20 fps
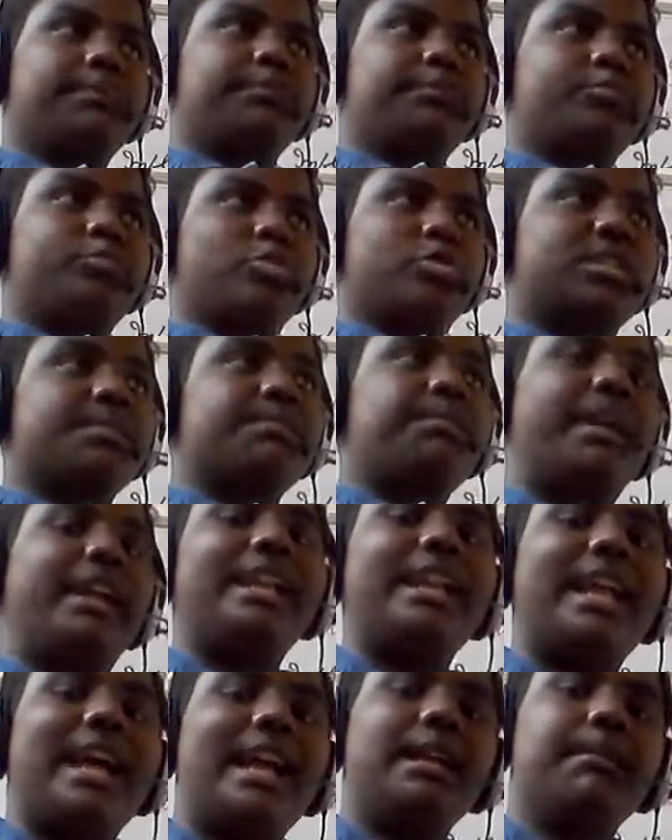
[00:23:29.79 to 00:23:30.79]
to
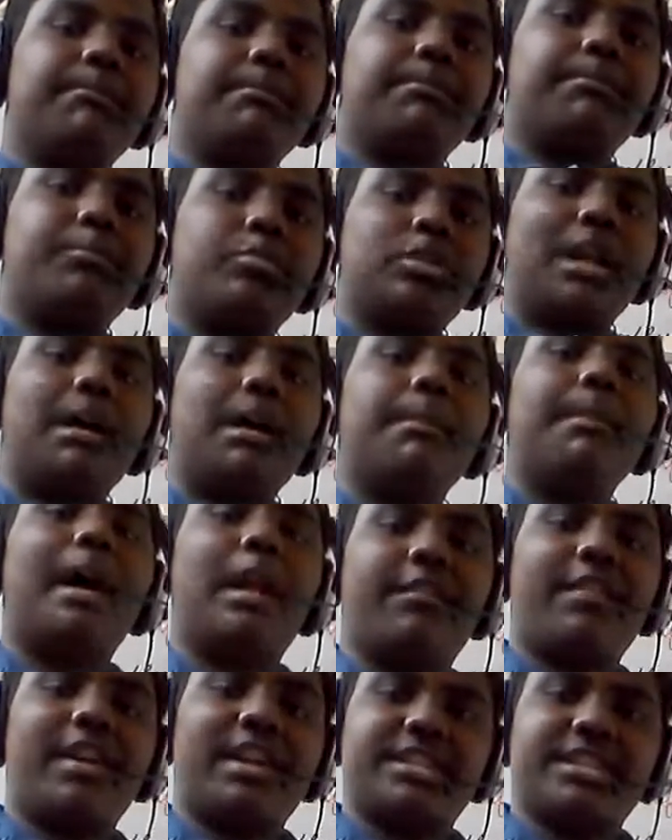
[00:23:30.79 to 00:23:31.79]
spend and put a
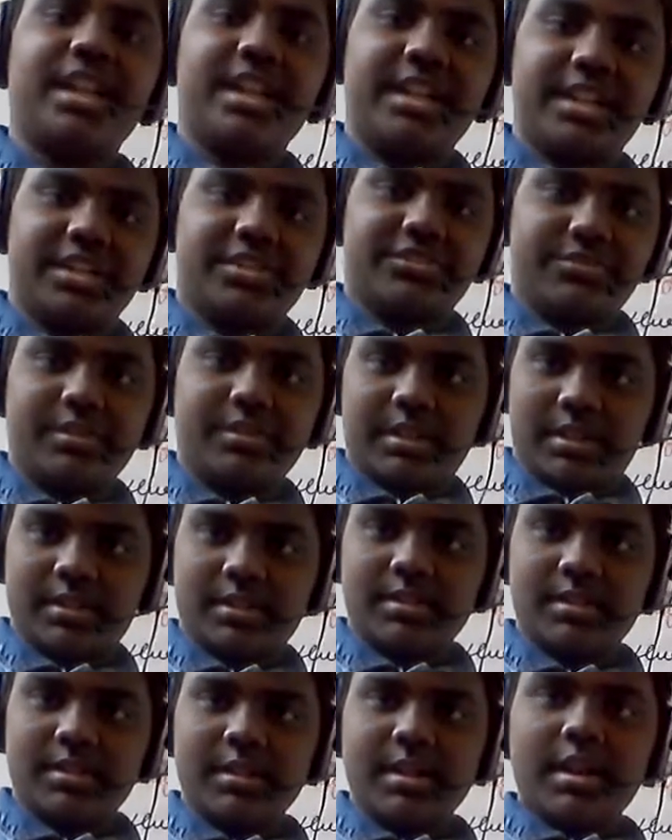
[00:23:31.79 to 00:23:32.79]
manufacturing industry?
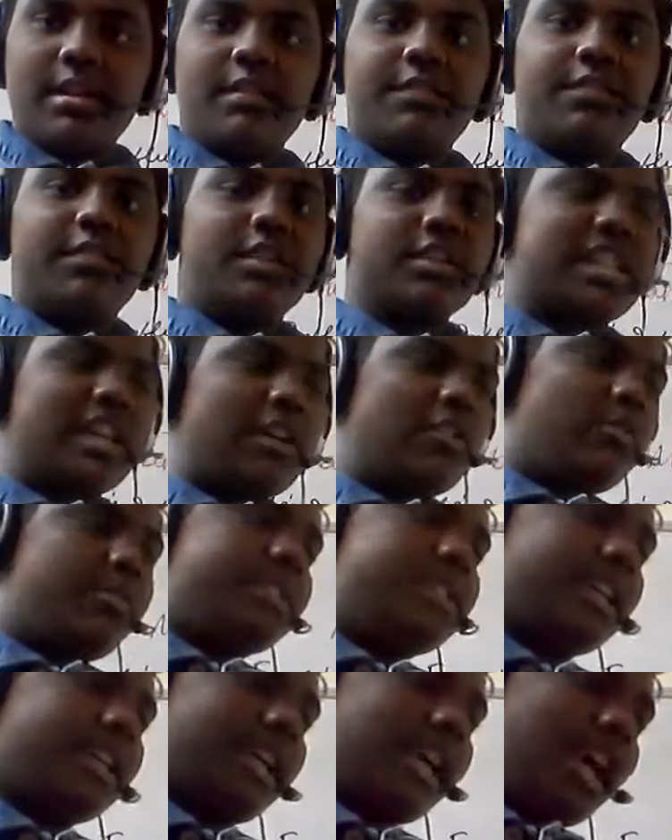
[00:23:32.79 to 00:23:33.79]
First, I would be
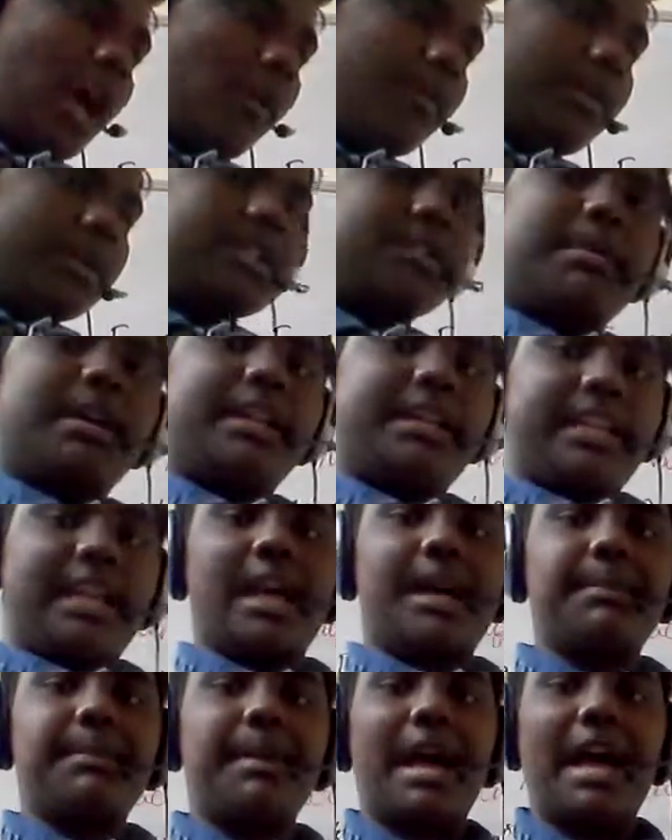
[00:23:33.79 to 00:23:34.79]
checking how much money
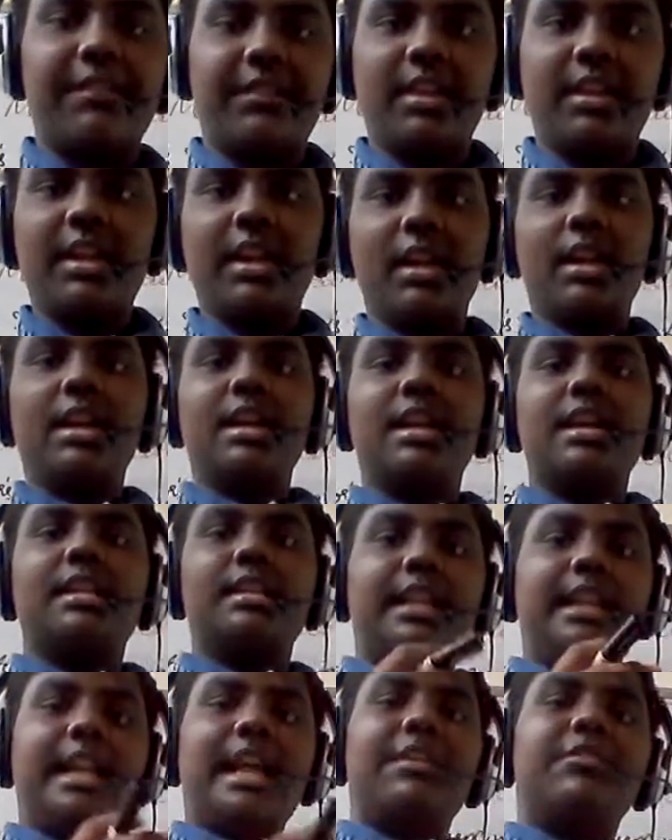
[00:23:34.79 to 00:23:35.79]
I am having.
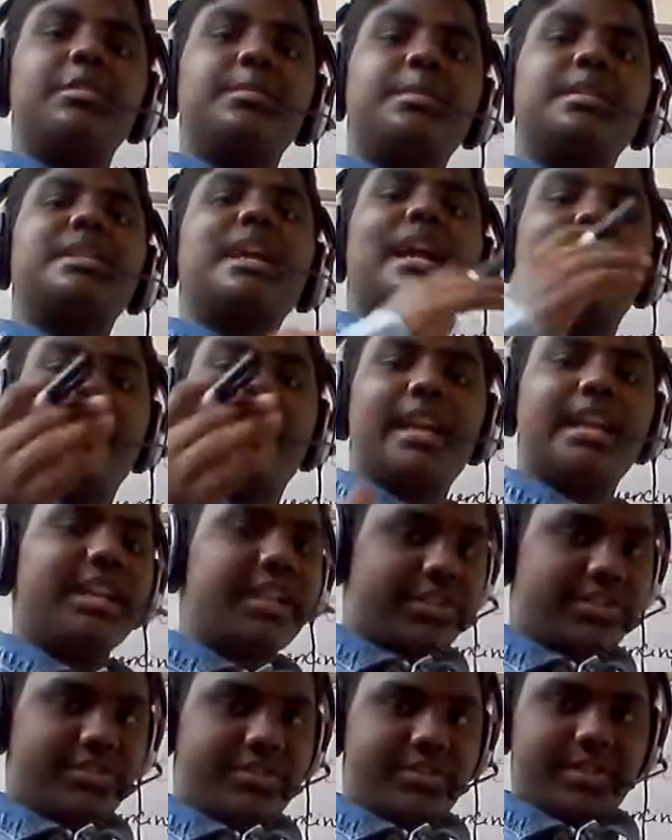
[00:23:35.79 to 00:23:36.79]
Then I would be starting an
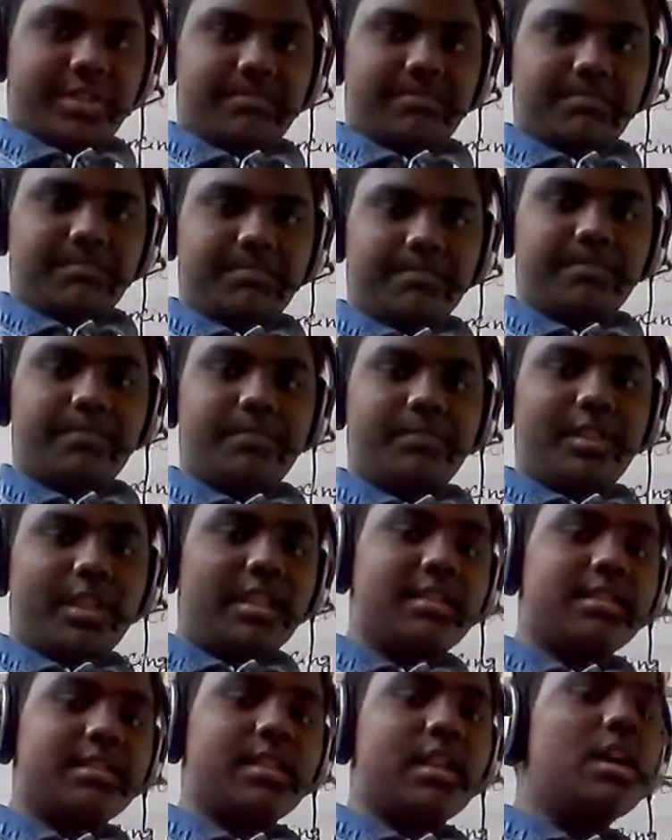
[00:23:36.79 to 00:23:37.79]
industry. Yes.